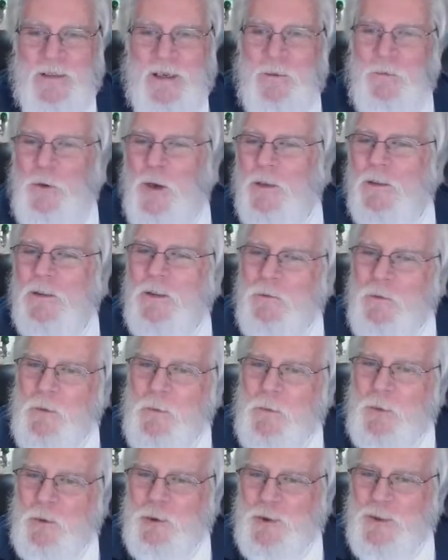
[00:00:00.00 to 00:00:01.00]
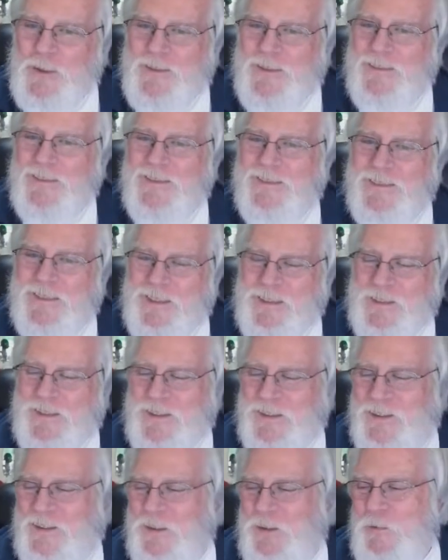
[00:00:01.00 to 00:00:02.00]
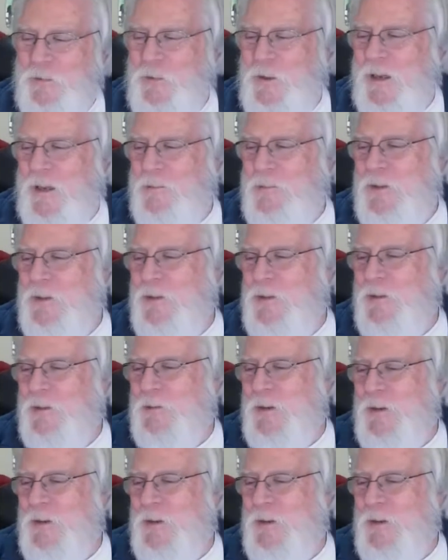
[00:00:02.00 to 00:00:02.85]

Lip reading: I'm relatively persistent and consistent in what I do,